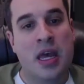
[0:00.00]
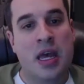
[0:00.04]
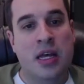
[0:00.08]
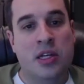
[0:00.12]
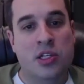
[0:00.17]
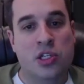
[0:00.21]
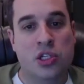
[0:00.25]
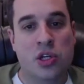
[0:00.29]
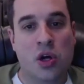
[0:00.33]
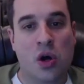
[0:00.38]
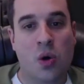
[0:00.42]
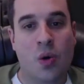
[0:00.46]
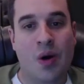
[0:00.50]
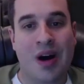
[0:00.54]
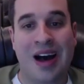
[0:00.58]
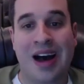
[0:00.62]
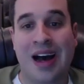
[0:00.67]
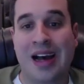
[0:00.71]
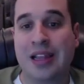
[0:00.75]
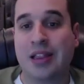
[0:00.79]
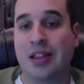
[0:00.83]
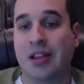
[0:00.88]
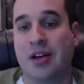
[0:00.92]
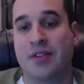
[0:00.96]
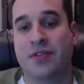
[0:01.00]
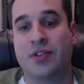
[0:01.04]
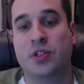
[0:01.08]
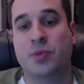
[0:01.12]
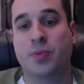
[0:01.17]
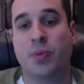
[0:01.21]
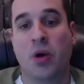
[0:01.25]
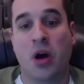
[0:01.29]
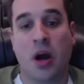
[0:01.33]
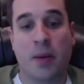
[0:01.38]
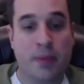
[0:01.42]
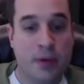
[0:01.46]
So I love this
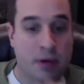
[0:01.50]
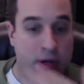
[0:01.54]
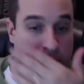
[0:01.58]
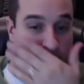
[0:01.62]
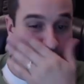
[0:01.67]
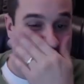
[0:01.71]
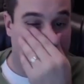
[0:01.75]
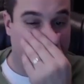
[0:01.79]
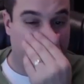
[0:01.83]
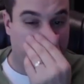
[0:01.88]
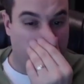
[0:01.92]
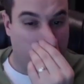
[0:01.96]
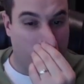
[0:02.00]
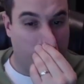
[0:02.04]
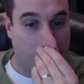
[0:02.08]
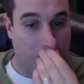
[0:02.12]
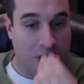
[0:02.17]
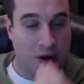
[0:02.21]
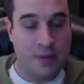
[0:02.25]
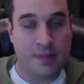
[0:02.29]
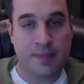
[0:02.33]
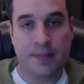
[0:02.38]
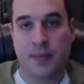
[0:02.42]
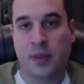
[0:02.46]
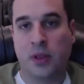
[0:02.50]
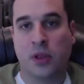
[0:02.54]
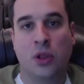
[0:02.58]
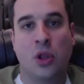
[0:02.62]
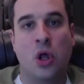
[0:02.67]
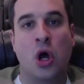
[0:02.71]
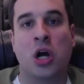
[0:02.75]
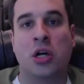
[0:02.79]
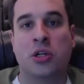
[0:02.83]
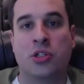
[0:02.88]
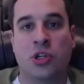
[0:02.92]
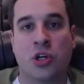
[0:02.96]
property for
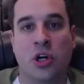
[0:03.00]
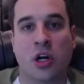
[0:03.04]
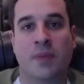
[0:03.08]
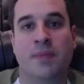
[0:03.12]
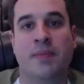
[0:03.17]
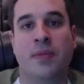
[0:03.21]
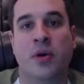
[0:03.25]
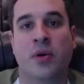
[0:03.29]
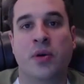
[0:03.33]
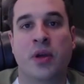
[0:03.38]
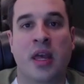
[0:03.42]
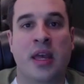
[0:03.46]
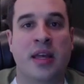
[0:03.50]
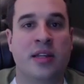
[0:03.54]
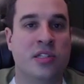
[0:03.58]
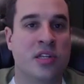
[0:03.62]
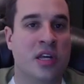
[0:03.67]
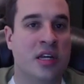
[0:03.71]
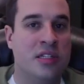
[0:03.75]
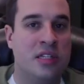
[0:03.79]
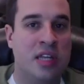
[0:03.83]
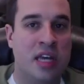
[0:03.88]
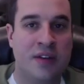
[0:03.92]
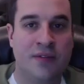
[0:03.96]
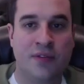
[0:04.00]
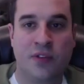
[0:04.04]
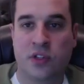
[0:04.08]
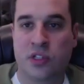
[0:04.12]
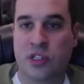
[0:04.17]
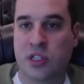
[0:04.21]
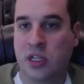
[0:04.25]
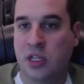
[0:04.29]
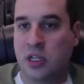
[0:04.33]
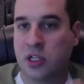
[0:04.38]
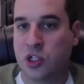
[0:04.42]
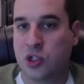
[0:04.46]
long term. Okay, it's got 10-foot
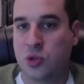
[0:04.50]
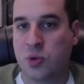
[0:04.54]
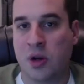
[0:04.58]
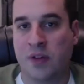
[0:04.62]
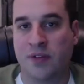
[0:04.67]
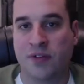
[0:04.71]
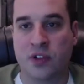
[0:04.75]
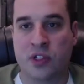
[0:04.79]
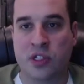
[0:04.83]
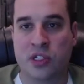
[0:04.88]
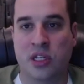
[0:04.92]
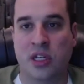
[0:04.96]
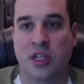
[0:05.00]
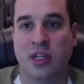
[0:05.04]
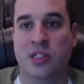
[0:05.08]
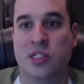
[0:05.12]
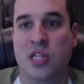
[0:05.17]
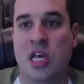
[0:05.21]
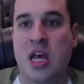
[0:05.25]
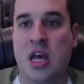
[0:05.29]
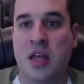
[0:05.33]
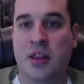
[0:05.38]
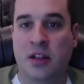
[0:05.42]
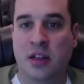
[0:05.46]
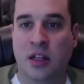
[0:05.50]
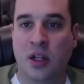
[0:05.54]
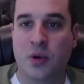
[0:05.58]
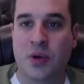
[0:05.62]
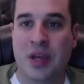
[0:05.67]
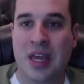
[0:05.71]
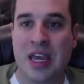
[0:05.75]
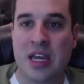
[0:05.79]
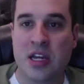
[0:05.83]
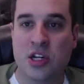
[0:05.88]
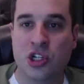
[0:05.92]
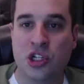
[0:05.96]
ceilings, 12-foot ceilings. The
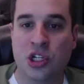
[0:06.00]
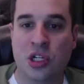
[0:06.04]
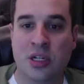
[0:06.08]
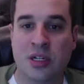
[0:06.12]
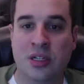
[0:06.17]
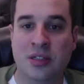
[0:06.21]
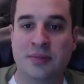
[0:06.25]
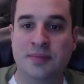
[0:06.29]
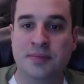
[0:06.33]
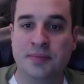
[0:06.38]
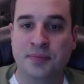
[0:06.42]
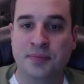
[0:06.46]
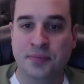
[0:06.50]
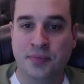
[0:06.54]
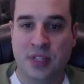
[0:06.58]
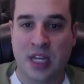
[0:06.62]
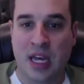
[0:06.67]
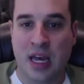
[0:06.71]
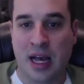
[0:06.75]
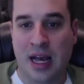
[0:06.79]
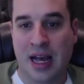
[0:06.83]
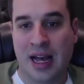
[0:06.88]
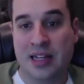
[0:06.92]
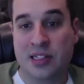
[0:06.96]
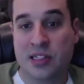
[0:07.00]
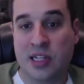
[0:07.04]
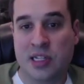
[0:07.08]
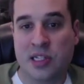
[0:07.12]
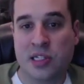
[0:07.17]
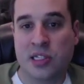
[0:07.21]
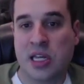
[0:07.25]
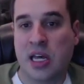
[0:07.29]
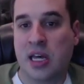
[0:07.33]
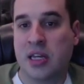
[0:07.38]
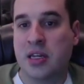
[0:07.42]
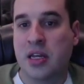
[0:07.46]
location, as I
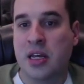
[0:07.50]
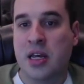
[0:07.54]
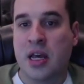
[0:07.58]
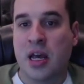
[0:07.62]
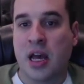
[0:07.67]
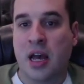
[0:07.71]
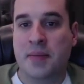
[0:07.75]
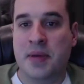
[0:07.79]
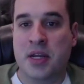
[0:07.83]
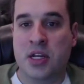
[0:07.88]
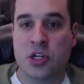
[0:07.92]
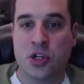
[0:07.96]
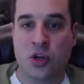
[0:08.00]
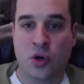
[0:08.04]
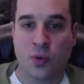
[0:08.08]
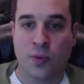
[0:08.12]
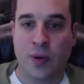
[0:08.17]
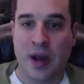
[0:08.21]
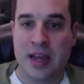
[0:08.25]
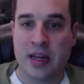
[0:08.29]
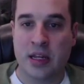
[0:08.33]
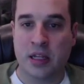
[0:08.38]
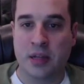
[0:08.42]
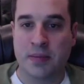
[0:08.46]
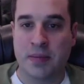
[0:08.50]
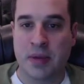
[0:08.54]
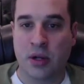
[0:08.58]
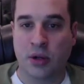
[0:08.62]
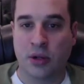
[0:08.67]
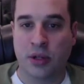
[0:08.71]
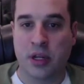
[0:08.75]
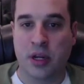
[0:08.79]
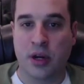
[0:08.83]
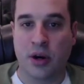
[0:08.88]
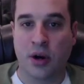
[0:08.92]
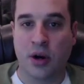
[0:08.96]
said, I mean, you're right in the middle
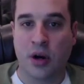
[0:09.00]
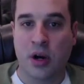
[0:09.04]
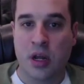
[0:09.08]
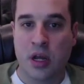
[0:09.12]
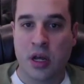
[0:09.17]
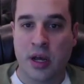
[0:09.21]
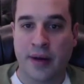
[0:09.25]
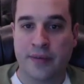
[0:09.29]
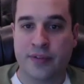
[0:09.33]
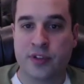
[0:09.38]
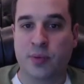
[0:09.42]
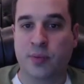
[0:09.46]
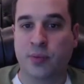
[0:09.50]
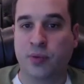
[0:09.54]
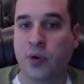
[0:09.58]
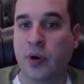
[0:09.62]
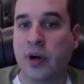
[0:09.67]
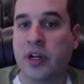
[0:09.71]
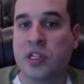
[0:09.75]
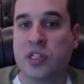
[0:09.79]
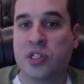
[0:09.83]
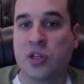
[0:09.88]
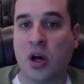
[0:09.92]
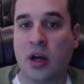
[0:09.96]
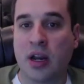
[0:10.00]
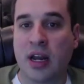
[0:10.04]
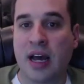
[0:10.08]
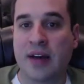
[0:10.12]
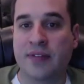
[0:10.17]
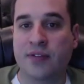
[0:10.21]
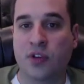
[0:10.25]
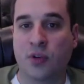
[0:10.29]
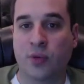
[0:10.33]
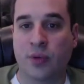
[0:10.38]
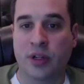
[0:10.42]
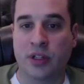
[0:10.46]
here of some pretty sought
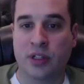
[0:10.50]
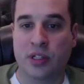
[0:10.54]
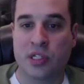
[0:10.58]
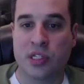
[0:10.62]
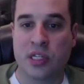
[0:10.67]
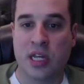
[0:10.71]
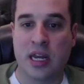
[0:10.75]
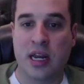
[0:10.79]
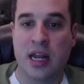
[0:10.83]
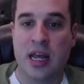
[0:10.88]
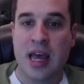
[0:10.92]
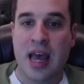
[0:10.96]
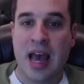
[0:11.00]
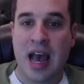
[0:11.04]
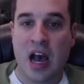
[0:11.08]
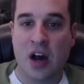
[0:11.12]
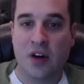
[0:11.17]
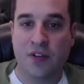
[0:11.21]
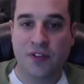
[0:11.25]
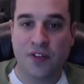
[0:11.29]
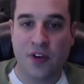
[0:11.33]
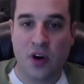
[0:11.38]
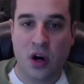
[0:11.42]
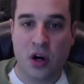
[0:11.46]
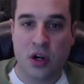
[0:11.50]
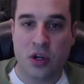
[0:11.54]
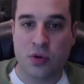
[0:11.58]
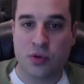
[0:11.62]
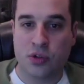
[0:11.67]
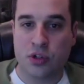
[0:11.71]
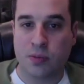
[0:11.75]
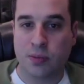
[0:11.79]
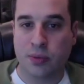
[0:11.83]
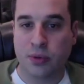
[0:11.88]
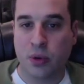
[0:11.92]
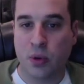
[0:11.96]
after real estate. How far are you
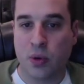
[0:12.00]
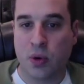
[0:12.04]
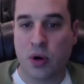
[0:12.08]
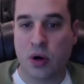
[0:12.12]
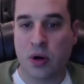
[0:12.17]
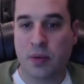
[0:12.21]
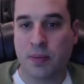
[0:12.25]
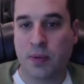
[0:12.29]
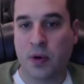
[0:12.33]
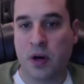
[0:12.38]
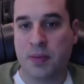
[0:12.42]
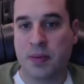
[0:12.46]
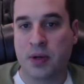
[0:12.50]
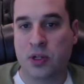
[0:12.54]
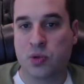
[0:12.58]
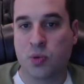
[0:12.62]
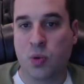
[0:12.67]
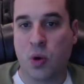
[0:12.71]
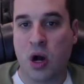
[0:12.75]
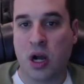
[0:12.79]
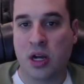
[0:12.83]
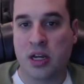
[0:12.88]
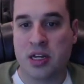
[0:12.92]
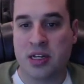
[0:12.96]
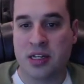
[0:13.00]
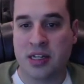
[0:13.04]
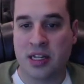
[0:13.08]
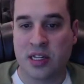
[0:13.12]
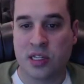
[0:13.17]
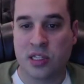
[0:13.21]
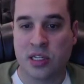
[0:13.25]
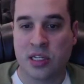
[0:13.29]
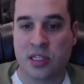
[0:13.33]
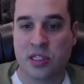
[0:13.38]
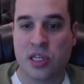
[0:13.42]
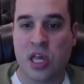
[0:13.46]
to Bloor? Pretty much walking
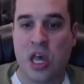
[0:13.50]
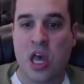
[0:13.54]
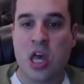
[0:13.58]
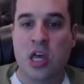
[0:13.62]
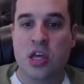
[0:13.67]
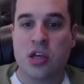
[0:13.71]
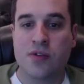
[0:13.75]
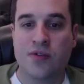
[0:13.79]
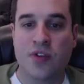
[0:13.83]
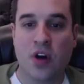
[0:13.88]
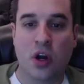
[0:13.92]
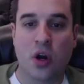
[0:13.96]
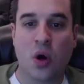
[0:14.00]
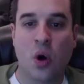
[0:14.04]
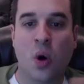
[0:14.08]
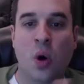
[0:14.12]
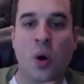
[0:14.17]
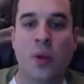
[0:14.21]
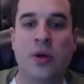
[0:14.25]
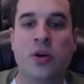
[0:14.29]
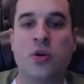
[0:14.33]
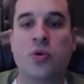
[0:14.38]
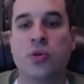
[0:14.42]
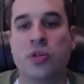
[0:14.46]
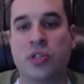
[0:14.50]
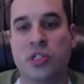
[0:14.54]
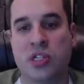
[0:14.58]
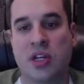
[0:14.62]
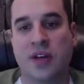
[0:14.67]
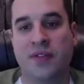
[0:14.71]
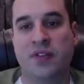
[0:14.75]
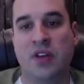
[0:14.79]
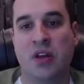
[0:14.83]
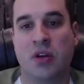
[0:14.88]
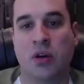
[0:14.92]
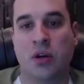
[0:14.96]
distance. You've got all the cool
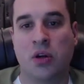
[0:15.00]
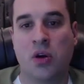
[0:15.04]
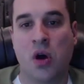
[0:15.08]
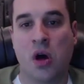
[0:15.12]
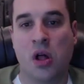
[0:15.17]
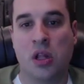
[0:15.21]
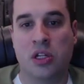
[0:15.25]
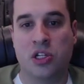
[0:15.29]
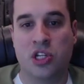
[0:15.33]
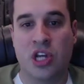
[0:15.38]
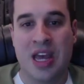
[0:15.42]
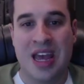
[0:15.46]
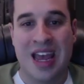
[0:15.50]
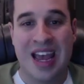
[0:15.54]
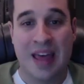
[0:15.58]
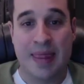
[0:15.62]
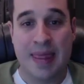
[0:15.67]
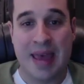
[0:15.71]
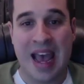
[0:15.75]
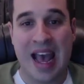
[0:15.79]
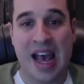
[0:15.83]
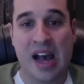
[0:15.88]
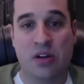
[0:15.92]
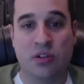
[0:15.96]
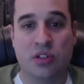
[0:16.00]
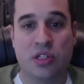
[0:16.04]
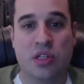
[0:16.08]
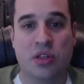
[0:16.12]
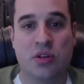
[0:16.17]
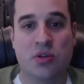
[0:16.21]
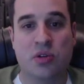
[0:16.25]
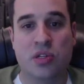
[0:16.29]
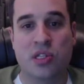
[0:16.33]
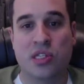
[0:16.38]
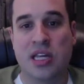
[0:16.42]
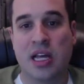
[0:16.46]
stuff down in College, and the houses
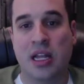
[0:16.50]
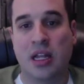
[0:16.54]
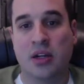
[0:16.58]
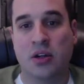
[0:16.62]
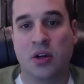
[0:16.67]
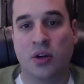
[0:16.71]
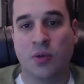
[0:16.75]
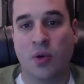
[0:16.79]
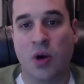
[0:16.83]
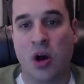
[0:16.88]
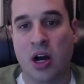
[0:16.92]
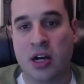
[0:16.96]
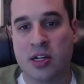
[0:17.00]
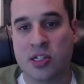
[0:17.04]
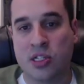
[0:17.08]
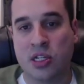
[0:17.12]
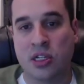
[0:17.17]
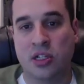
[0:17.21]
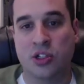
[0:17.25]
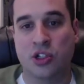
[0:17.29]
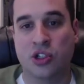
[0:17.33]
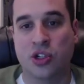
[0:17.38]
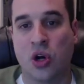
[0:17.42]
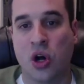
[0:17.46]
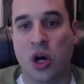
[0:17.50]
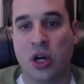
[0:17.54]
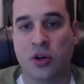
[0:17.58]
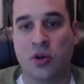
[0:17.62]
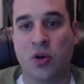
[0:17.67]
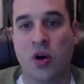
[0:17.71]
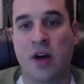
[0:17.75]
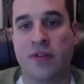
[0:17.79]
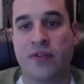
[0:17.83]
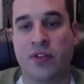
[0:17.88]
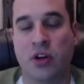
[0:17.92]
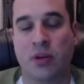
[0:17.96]
they're selling on Roxton and Shaw and
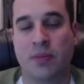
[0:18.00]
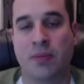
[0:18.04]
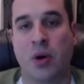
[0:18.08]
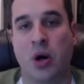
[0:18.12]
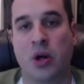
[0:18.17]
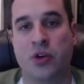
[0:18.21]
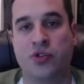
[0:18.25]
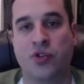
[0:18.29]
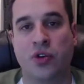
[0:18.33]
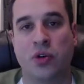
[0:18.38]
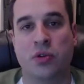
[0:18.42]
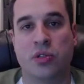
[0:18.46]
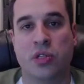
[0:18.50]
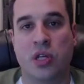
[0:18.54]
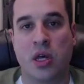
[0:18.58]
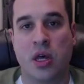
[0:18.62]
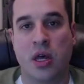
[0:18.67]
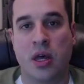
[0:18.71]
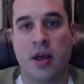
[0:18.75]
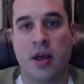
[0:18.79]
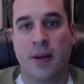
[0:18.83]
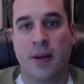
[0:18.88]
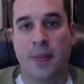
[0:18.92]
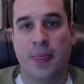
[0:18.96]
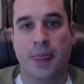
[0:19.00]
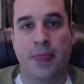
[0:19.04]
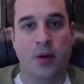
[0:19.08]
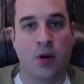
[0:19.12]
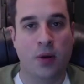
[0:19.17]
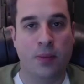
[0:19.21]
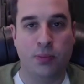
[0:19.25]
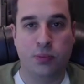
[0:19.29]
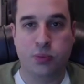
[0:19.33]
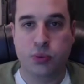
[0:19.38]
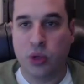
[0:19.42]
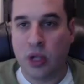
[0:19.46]
Crawford and Montrose, they're
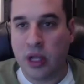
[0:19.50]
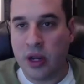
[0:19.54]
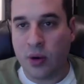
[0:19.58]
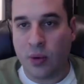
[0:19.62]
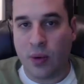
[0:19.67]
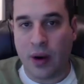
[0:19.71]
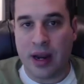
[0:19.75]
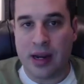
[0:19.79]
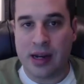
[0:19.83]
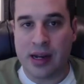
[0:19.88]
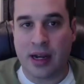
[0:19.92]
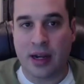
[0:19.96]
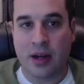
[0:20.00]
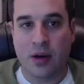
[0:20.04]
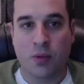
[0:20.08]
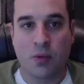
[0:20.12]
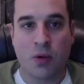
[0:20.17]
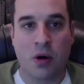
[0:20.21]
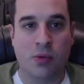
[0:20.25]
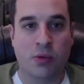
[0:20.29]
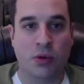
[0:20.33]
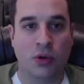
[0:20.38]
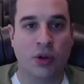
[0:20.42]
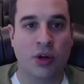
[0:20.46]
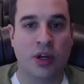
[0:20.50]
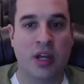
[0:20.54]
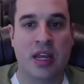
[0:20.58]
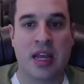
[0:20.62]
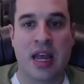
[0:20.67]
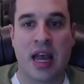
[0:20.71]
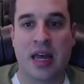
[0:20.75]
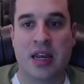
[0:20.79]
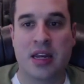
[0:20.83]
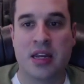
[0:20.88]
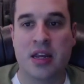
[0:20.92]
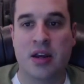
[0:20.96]
obliterating what we're looking
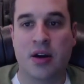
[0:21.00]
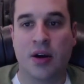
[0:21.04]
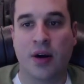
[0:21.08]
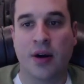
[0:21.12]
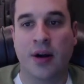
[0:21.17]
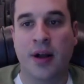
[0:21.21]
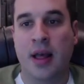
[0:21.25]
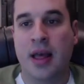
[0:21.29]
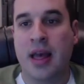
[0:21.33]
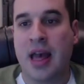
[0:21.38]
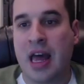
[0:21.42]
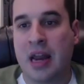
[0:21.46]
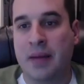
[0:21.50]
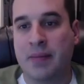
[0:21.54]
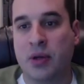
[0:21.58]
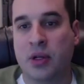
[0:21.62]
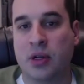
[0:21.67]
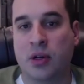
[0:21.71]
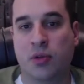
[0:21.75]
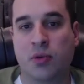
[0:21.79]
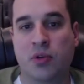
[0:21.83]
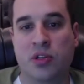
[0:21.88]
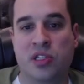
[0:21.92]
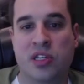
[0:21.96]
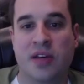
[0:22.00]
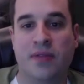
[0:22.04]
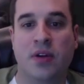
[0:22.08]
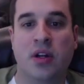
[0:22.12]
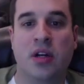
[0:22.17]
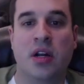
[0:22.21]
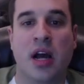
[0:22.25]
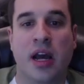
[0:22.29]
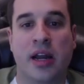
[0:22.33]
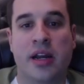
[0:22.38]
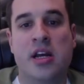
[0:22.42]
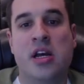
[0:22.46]
at here at
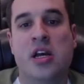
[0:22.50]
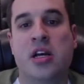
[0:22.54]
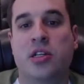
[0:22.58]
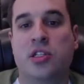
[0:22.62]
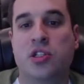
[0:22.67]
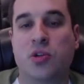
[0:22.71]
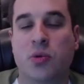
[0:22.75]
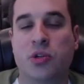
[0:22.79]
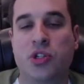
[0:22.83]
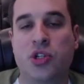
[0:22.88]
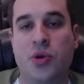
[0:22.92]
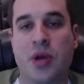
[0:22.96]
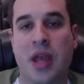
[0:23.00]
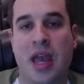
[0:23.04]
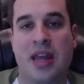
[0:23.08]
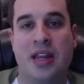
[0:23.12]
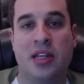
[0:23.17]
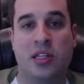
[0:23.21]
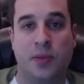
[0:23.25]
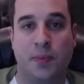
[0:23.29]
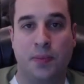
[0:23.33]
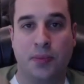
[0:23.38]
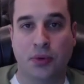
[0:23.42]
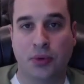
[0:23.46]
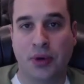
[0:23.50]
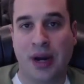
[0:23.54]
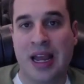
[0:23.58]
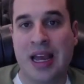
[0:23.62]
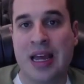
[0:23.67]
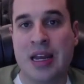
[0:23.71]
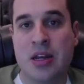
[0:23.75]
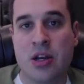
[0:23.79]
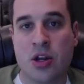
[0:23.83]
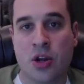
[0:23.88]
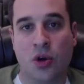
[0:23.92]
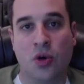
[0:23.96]
1,379,000. So what you get is
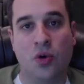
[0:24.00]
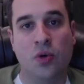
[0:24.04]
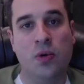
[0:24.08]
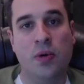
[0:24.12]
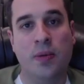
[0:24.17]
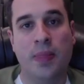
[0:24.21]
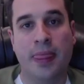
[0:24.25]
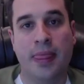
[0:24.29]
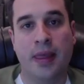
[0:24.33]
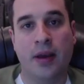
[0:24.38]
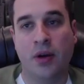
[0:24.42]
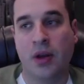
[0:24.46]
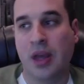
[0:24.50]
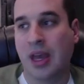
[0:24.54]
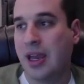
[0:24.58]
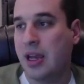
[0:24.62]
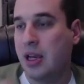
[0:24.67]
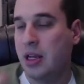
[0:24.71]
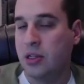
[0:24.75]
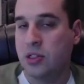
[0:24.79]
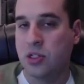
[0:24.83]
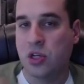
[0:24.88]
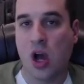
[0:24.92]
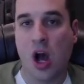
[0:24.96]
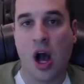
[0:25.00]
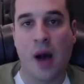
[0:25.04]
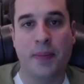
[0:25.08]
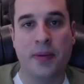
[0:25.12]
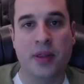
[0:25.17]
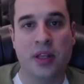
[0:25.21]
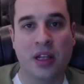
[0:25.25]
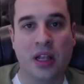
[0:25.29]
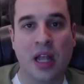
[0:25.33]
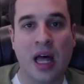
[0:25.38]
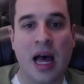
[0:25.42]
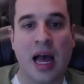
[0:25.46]
brand new, okay, top of
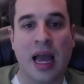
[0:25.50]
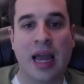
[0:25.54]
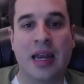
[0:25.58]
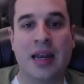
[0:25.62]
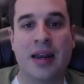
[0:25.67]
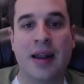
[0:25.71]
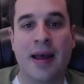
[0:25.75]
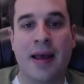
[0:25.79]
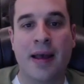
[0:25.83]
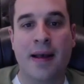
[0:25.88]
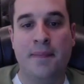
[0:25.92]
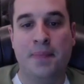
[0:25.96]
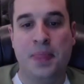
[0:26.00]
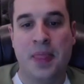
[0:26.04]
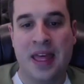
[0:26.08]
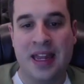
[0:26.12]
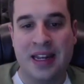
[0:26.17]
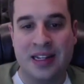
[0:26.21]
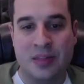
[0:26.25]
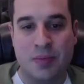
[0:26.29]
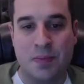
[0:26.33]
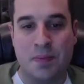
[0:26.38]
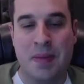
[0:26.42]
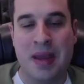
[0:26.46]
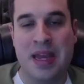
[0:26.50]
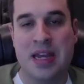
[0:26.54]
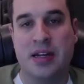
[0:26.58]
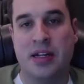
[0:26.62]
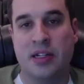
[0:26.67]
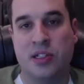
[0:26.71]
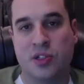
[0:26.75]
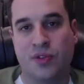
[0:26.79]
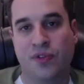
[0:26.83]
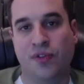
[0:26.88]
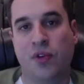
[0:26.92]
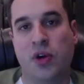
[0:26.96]
the line, and it's
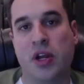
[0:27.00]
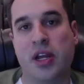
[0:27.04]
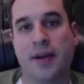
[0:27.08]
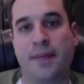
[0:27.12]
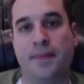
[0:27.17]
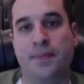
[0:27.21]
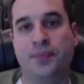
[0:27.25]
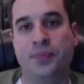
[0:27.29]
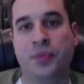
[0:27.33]
maintenance free.